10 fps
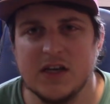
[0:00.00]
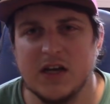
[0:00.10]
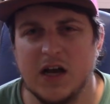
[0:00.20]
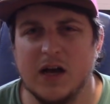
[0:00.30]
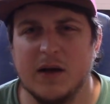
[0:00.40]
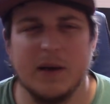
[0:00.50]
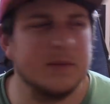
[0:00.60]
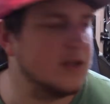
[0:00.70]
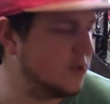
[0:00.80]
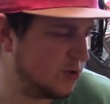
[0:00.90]
Uh, I'm going
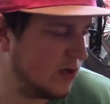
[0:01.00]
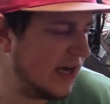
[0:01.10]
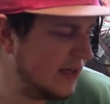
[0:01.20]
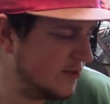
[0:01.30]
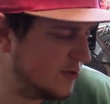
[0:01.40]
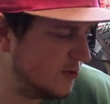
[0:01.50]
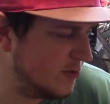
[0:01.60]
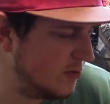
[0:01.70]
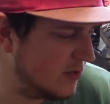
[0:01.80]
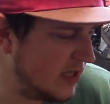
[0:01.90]
to try
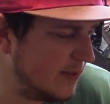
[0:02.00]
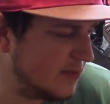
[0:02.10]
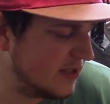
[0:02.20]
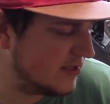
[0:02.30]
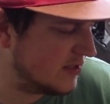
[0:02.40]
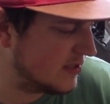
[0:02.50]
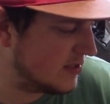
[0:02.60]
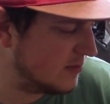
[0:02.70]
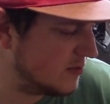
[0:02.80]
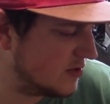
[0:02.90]
to keep this
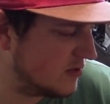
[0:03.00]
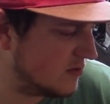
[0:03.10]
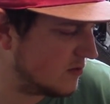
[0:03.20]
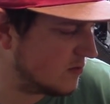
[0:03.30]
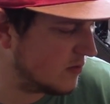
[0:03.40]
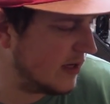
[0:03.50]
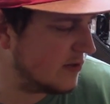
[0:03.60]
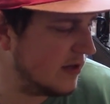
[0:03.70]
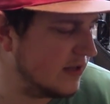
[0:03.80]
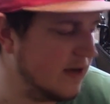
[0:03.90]
system right
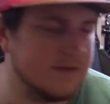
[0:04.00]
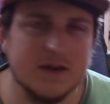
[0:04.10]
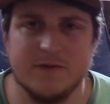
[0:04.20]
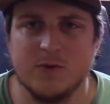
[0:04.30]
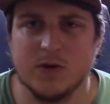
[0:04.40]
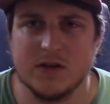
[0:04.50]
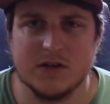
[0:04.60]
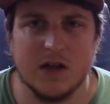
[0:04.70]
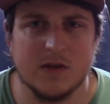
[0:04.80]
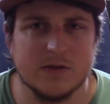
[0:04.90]
around that, that four hundred
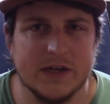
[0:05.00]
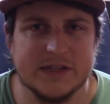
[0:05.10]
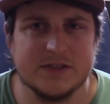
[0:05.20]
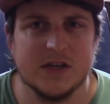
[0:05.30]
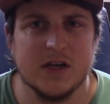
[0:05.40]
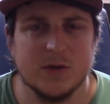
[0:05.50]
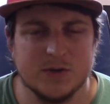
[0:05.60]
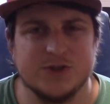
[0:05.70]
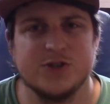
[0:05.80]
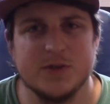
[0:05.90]
dollar range,
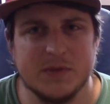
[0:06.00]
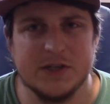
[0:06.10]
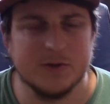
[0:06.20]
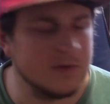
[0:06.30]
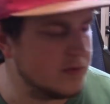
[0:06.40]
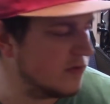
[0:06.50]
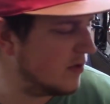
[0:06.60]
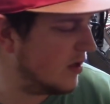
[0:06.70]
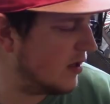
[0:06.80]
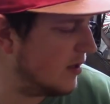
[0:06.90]
which should be
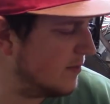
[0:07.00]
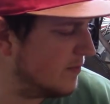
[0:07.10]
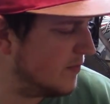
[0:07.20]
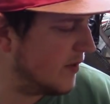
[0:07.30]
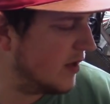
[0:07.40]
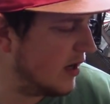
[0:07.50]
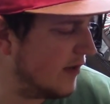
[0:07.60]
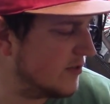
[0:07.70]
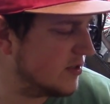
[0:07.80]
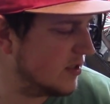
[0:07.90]
doable. Um,
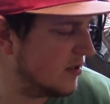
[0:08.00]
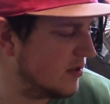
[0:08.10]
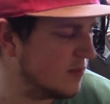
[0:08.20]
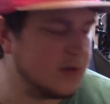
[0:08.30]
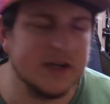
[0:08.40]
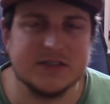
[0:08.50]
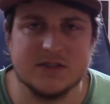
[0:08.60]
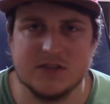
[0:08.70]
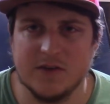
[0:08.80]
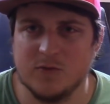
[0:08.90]
obviously, the, the price and
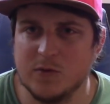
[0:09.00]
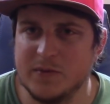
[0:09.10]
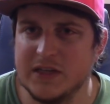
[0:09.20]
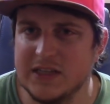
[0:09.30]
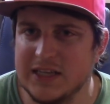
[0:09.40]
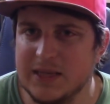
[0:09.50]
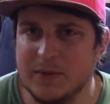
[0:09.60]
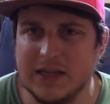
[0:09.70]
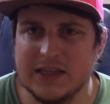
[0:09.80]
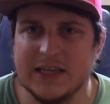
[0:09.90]
stuff will be in the
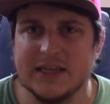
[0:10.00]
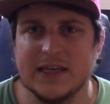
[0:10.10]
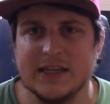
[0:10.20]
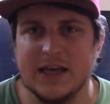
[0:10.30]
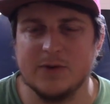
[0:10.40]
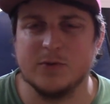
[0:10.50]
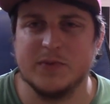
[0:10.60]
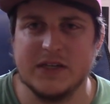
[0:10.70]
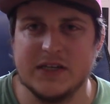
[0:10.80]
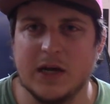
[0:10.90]
eBay link, and that will
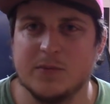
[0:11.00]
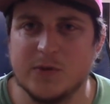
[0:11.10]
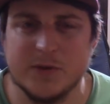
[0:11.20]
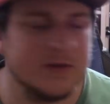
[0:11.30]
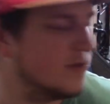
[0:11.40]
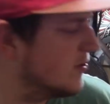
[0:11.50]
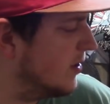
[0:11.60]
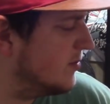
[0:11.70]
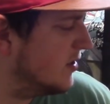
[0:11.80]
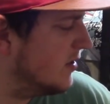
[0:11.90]
be down below in the
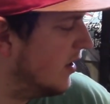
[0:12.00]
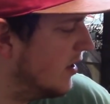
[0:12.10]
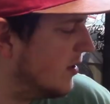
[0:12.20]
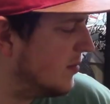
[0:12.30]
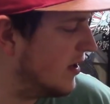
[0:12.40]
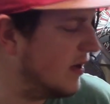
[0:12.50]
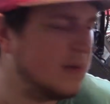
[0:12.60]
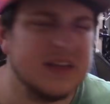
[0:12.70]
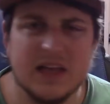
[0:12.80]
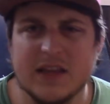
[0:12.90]
description. But um,
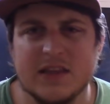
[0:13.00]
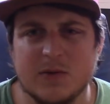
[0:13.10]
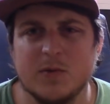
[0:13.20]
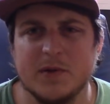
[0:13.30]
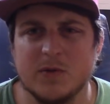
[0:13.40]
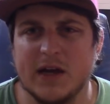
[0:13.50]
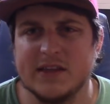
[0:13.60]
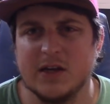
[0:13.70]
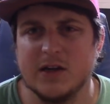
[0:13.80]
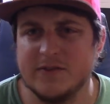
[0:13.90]
I, th I think we'll be right
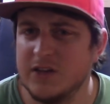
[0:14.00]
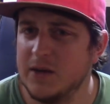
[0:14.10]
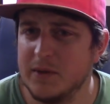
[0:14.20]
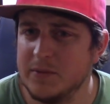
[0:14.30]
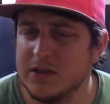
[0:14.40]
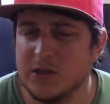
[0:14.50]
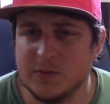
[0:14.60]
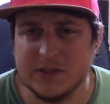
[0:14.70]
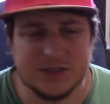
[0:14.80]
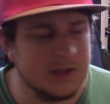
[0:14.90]
there. If not, maybe a little
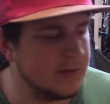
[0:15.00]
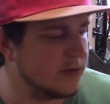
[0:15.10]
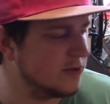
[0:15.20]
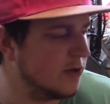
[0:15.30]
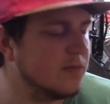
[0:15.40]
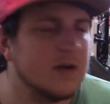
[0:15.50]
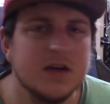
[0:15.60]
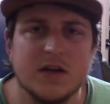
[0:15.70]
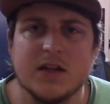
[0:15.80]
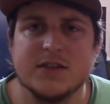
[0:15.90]
bit cheaper. So
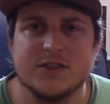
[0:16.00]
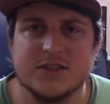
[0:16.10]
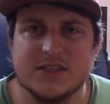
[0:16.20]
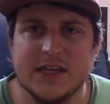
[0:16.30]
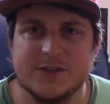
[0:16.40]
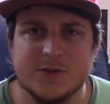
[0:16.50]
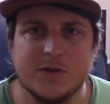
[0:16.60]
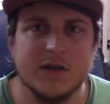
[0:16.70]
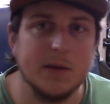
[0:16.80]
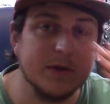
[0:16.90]
let's just stay
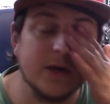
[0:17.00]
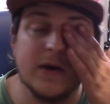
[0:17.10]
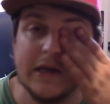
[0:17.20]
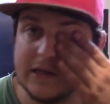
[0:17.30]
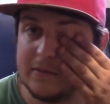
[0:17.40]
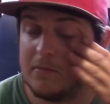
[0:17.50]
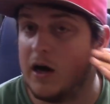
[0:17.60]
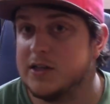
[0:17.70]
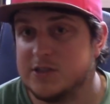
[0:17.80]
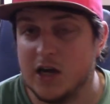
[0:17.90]
tuned. I'm going to go ahead and
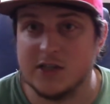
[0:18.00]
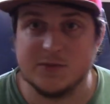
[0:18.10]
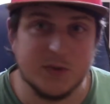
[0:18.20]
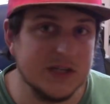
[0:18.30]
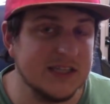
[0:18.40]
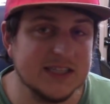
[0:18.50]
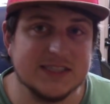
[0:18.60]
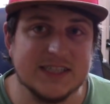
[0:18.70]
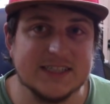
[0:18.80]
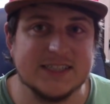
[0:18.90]
montage putting this
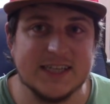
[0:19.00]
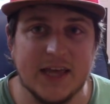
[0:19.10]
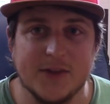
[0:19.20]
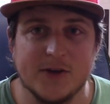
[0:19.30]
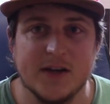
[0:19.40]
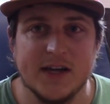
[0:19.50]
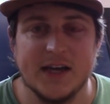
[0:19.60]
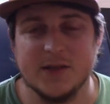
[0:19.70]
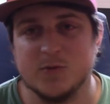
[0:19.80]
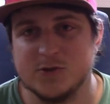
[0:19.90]
thing together,
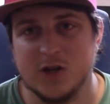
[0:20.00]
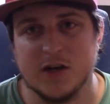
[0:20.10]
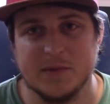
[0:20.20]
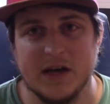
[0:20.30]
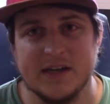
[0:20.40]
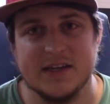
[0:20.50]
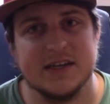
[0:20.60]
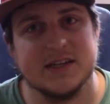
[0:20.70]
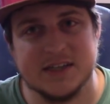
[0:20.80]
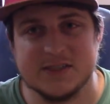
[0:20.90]
and then we'll talk about it
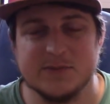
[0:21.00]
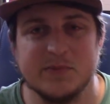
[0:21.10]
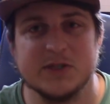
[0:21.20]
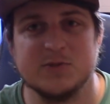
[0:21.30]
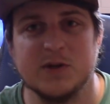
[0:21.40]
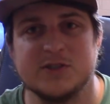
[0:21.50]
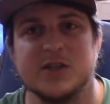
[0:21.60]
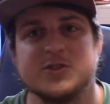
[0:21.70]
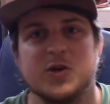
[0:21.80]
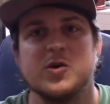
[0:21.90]
and get some benchmarks
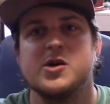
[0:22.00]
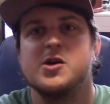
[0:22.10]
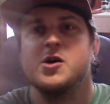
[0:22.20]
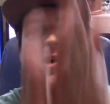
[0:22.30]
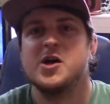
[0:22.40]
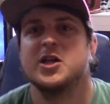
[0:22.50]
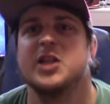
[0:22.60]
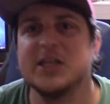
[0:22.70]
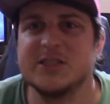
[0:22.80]
done. So let's